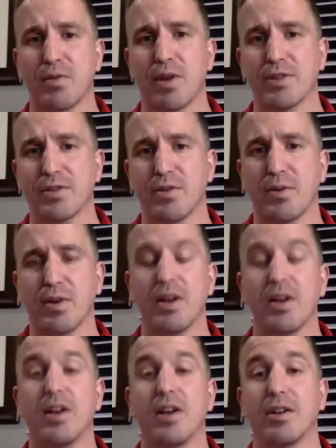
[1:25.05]
credit score
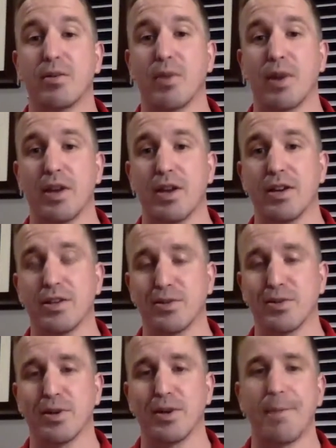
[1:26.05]
and credit
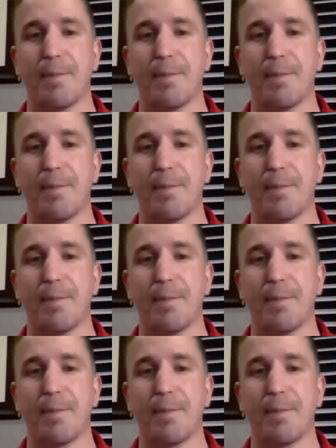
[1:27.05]
history.